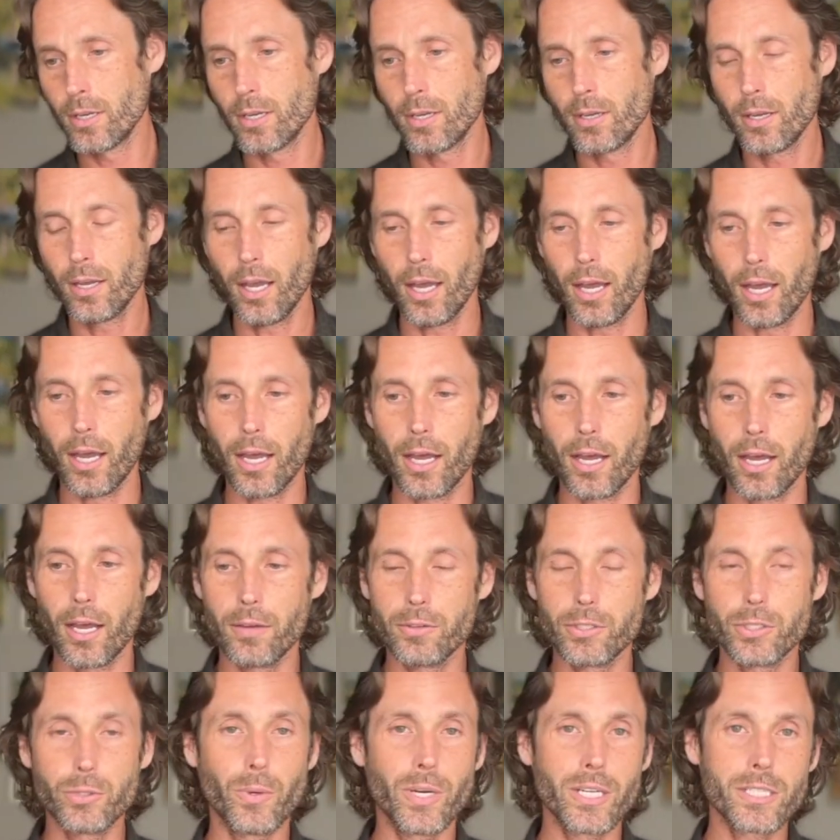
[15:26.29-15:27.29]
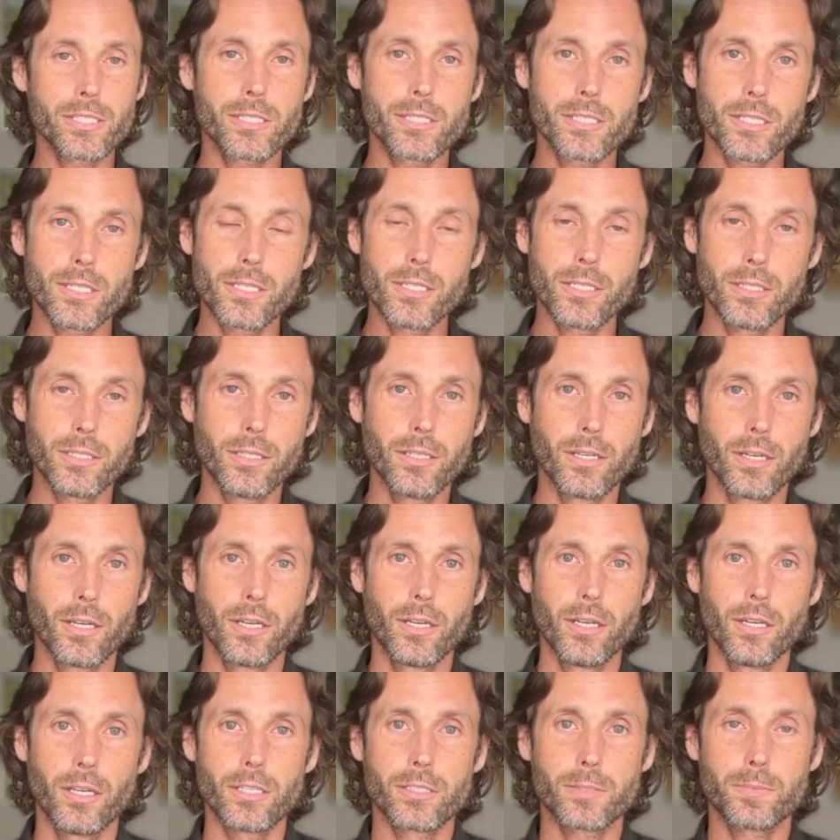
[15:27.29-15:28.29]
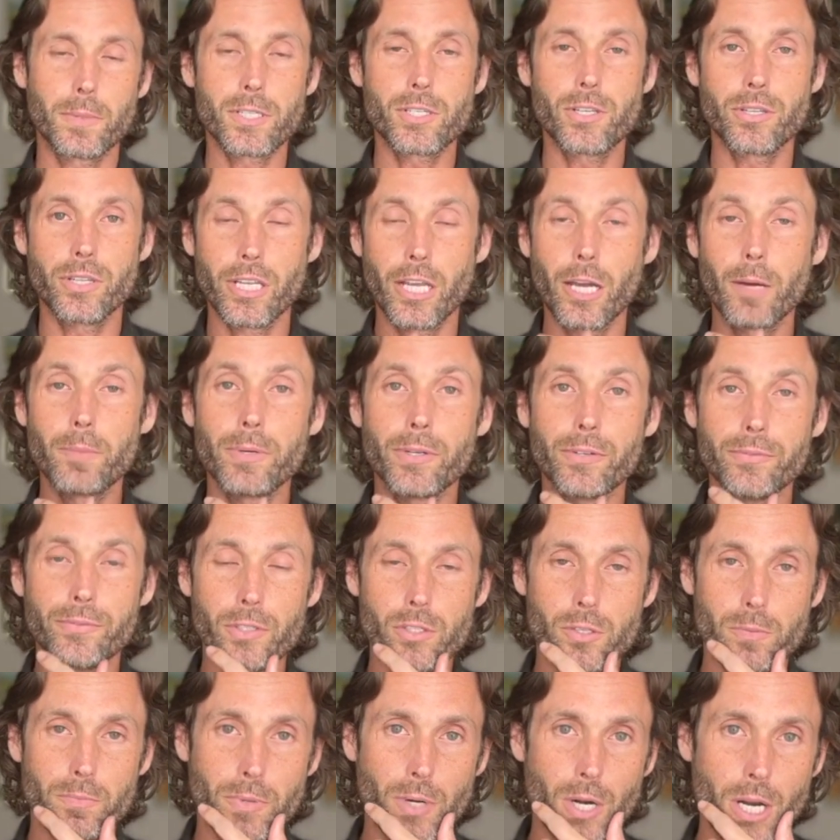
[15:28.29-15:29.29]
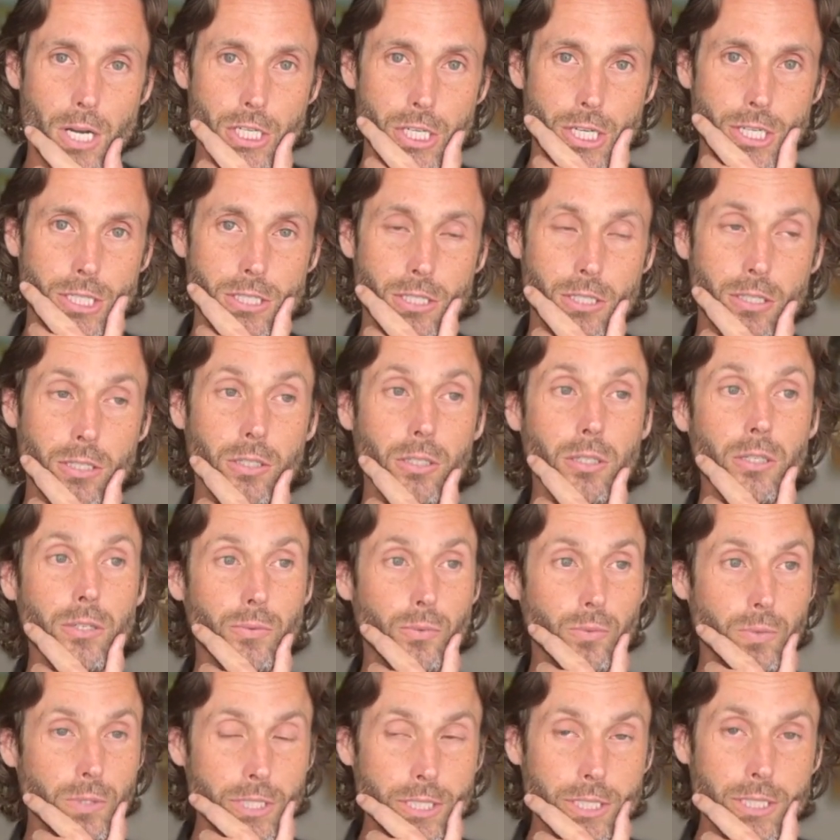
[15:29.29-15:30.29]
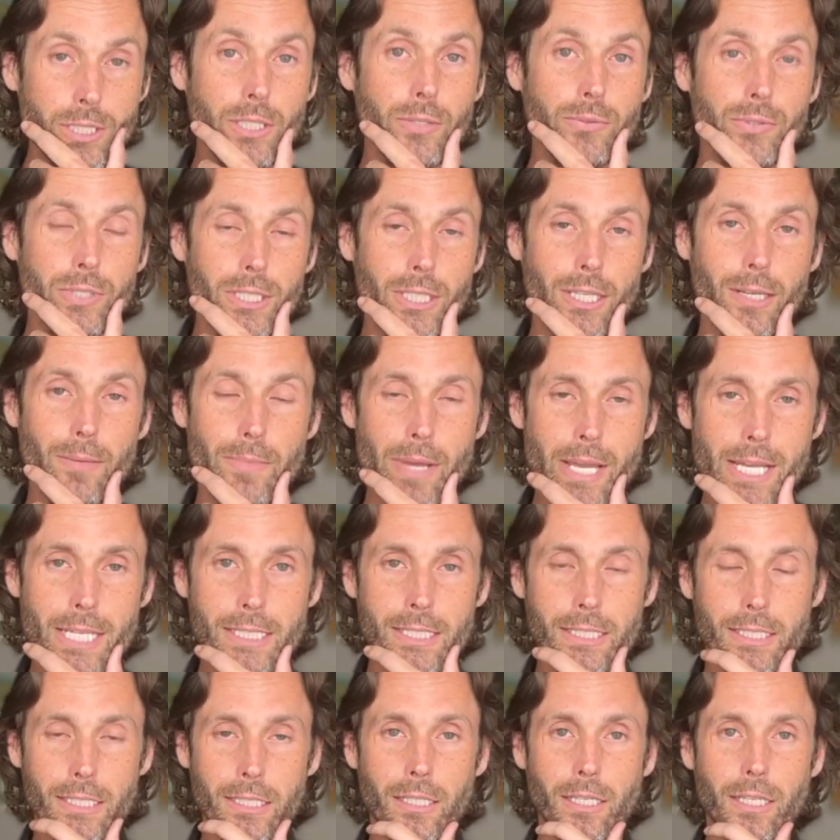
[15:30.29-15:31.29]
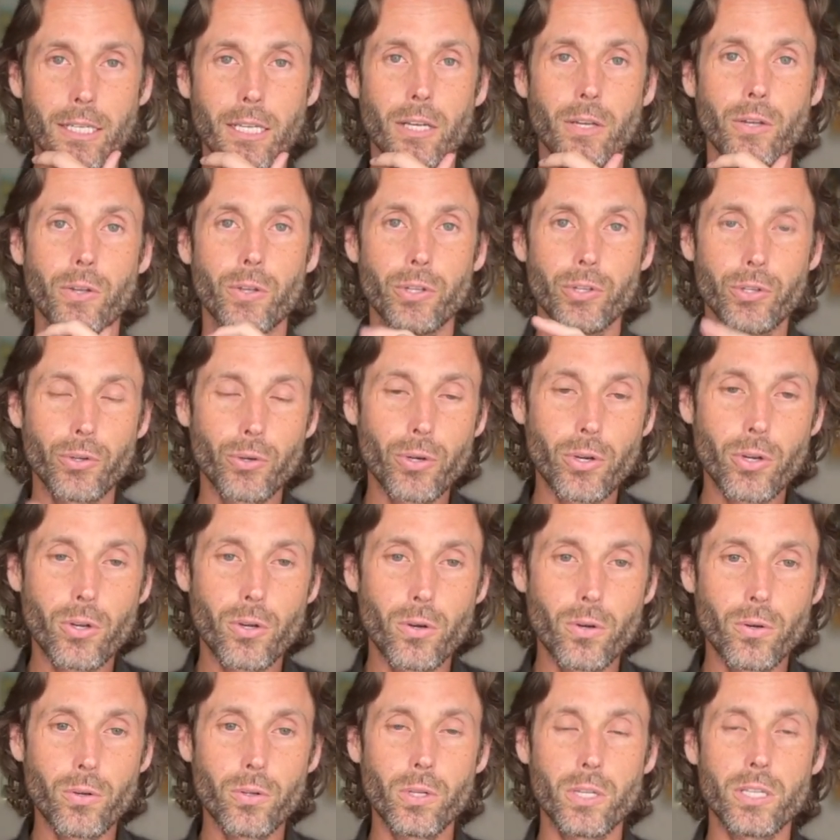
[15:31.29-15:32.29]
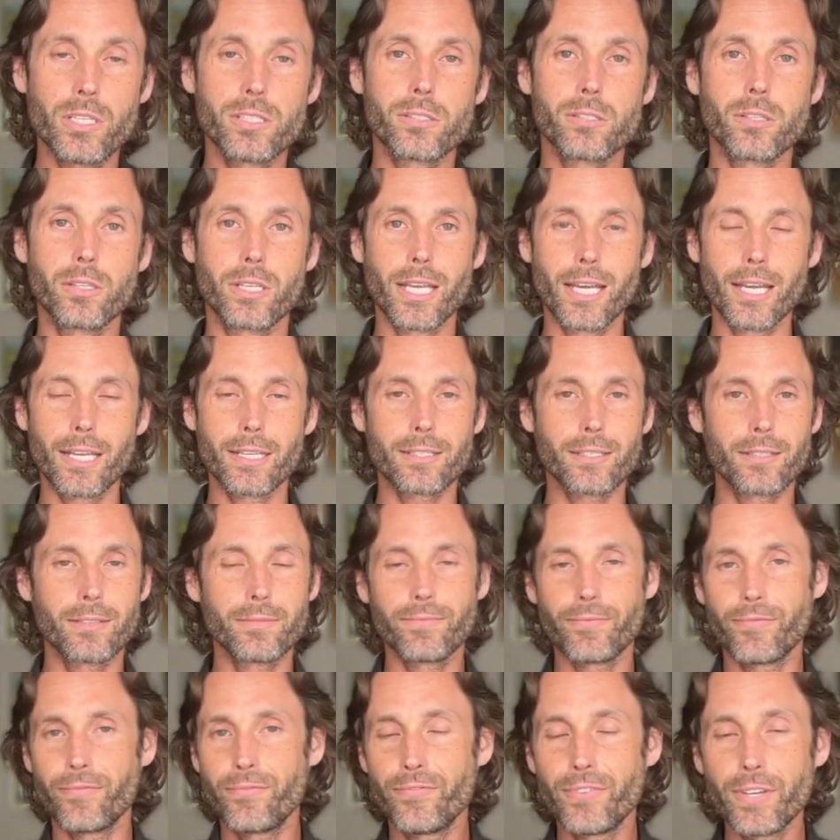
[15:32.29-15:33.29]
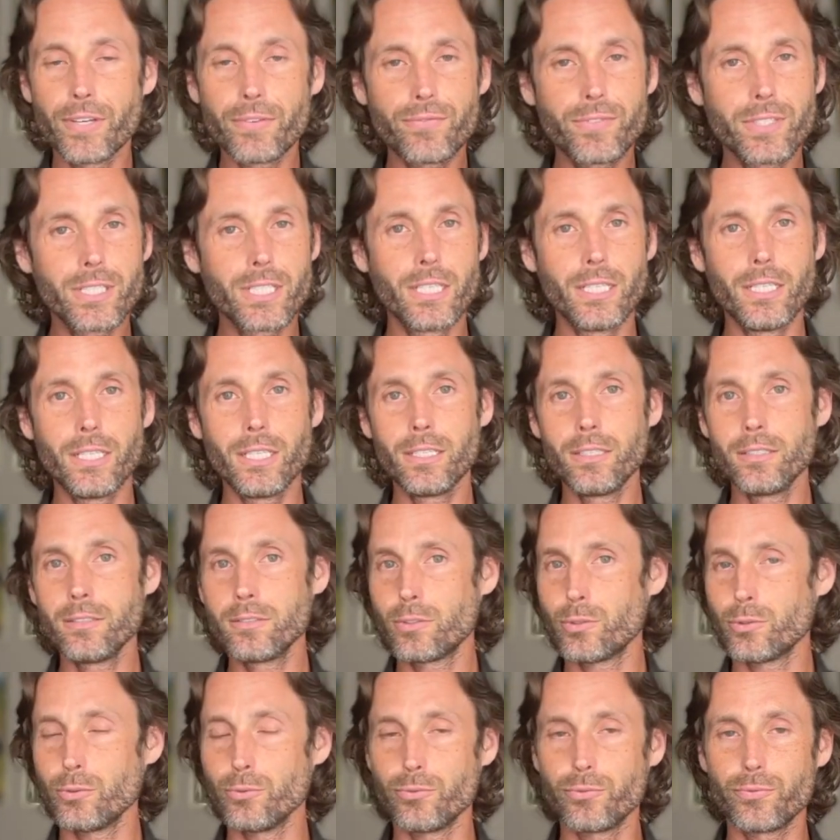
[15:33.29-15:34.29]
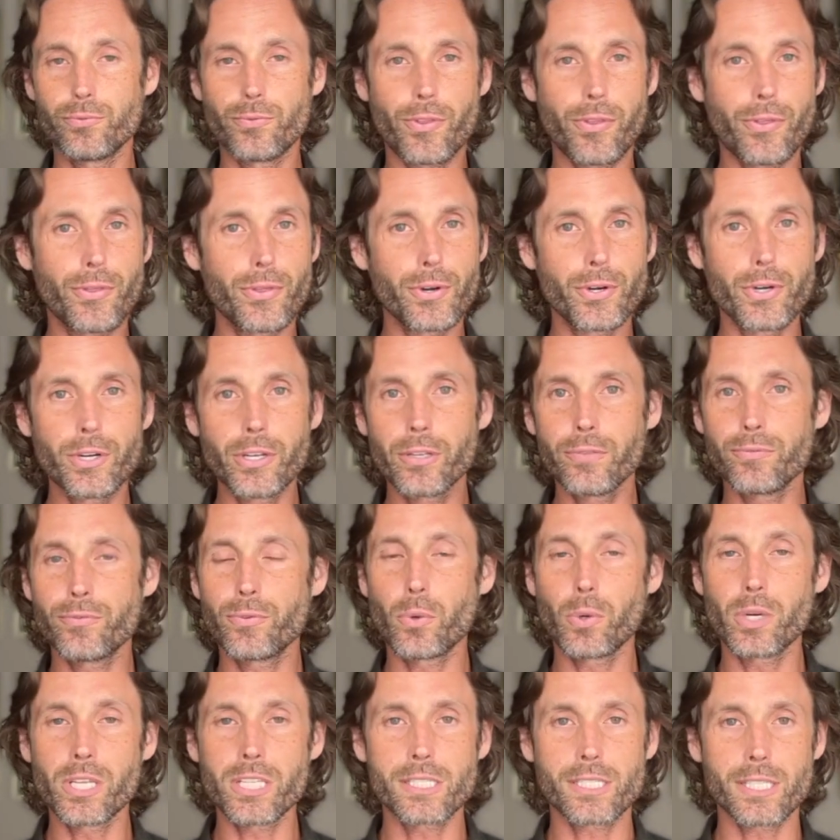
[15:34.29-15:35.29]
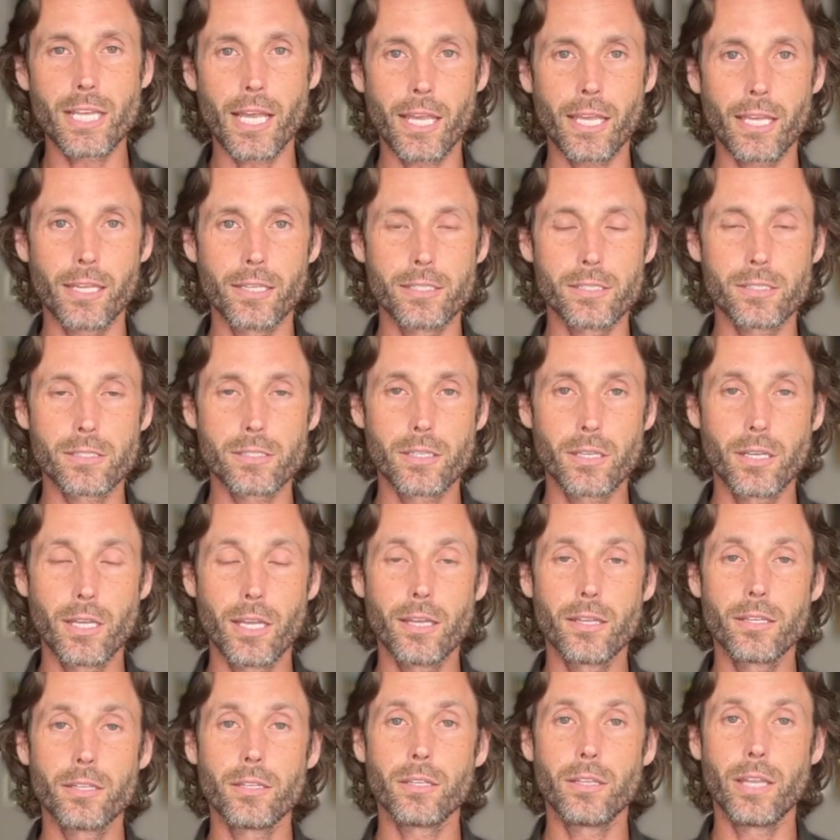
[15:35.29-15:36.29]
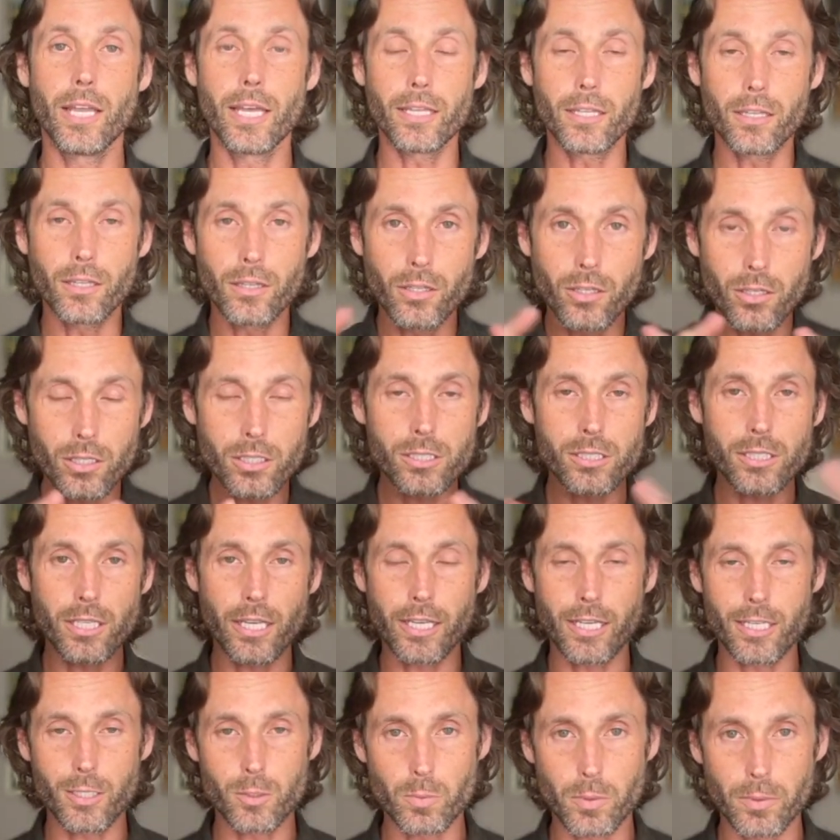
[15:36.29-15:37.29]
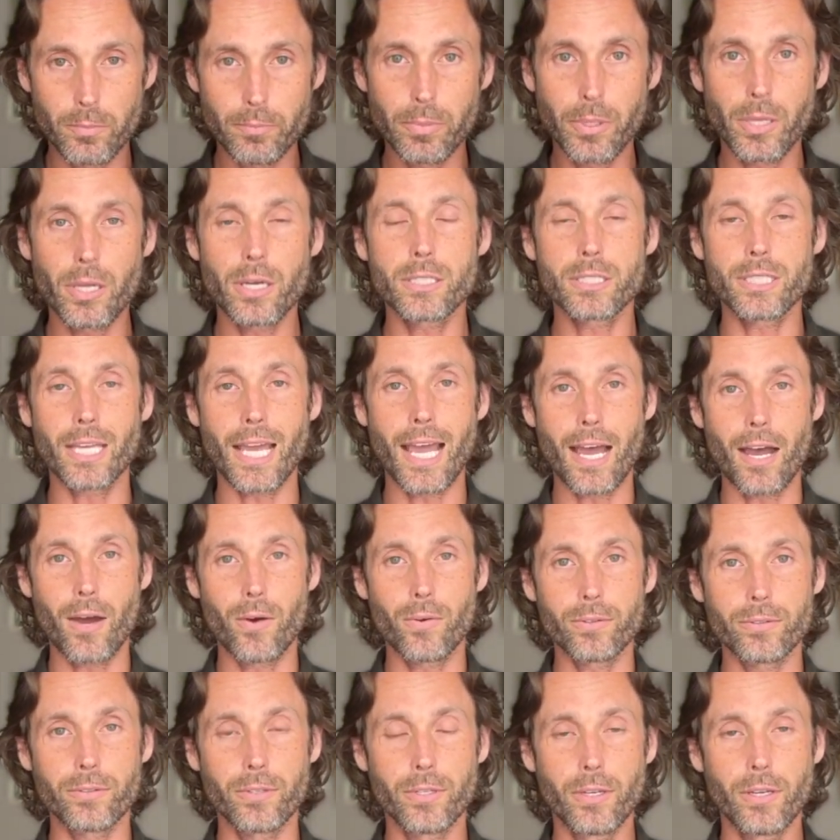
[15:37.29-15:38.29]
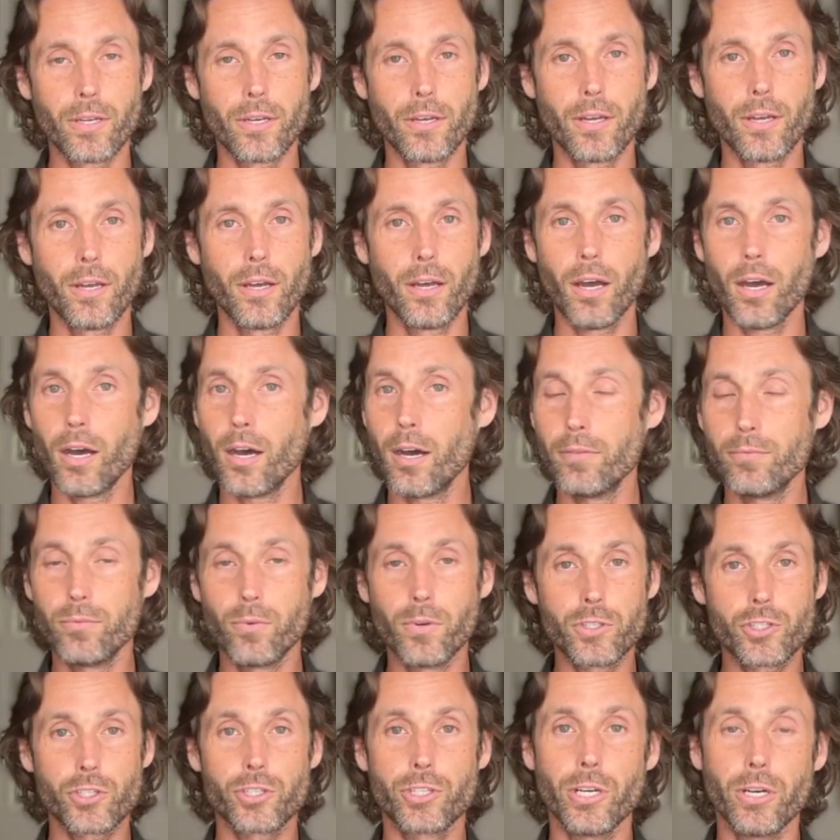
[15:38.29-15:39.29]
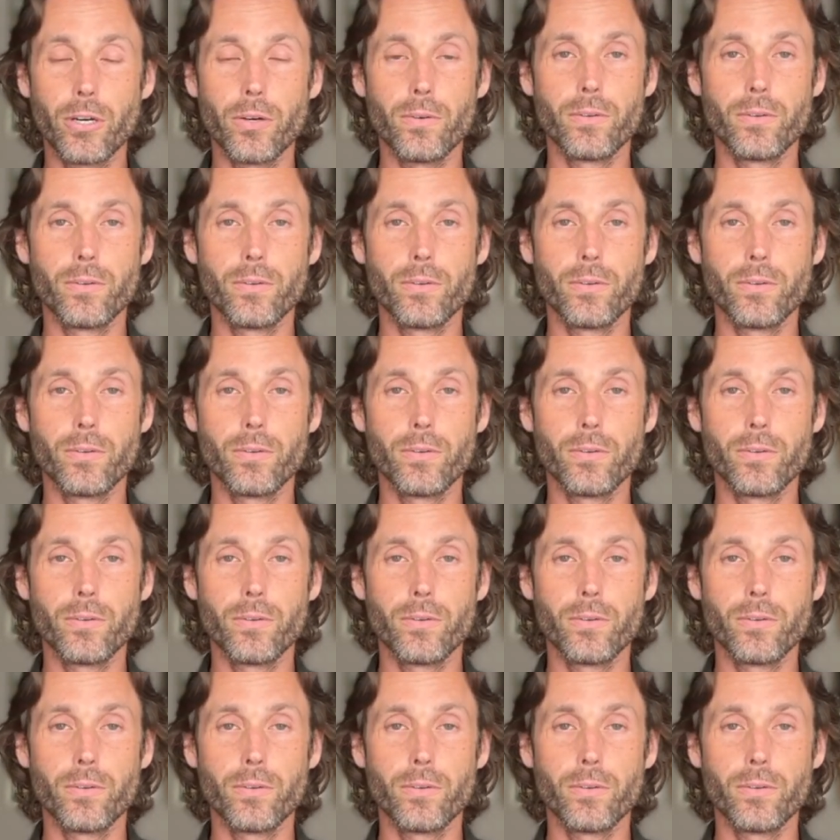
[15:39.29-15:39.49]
USC, especially the upper division projects, can look really, really amazing. Your goal is to get 15 to 30, 40 seconds that looks like it's been plucked out of a show.